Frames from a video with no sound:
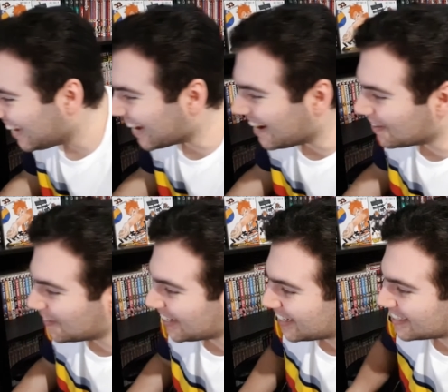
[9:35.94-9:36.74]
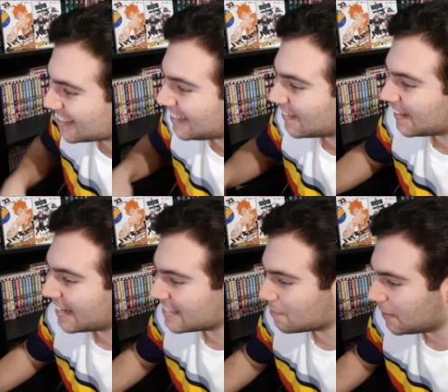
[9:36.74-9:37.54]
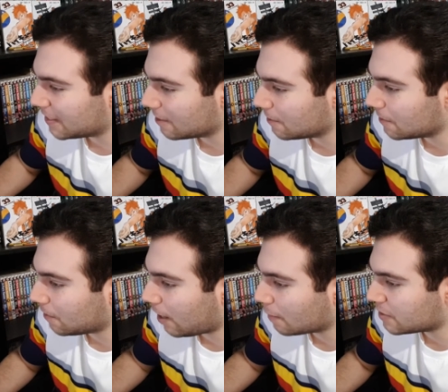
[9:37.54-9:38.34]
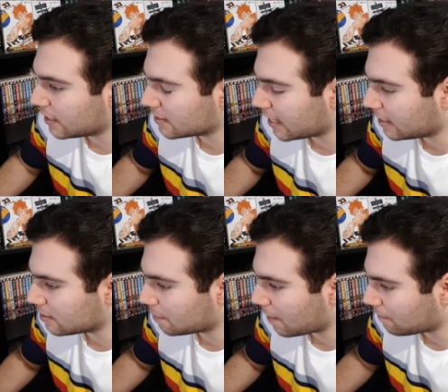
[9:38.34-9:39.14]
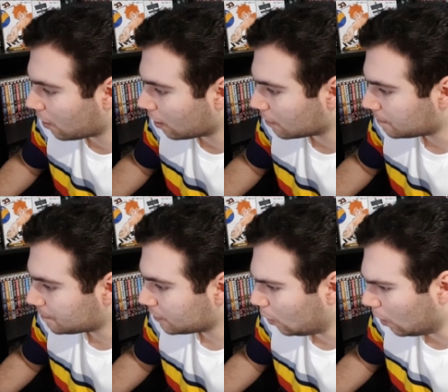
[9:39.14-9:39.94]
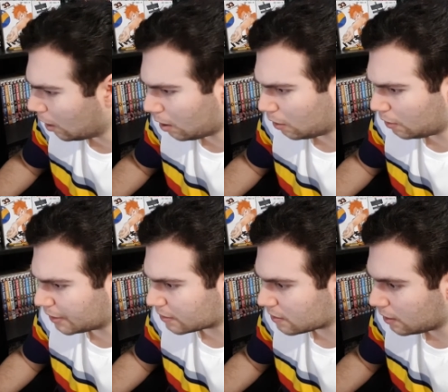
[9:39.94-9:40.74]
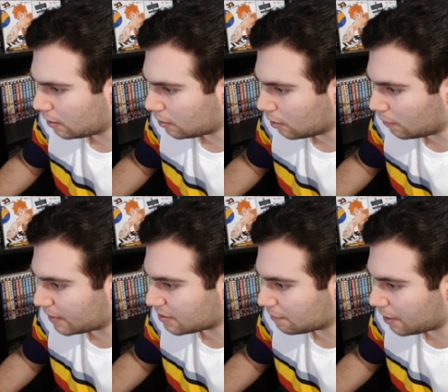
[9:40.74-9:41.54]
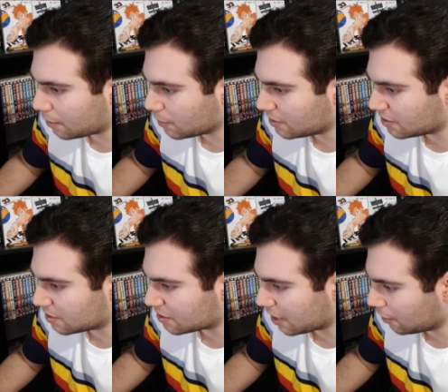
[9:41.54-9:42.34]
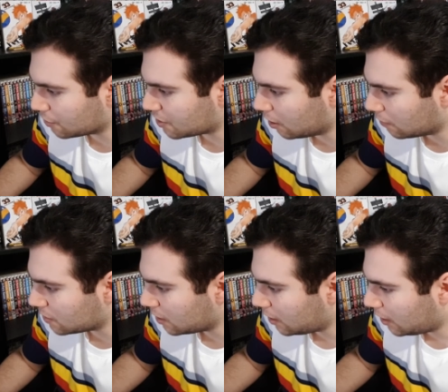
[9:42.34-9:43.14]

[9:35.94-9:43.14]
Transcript: yeah, he only has he only has to make a little hop to get his hands up that far. Oh, hold it! No inventing vague reasons to scare yourselves.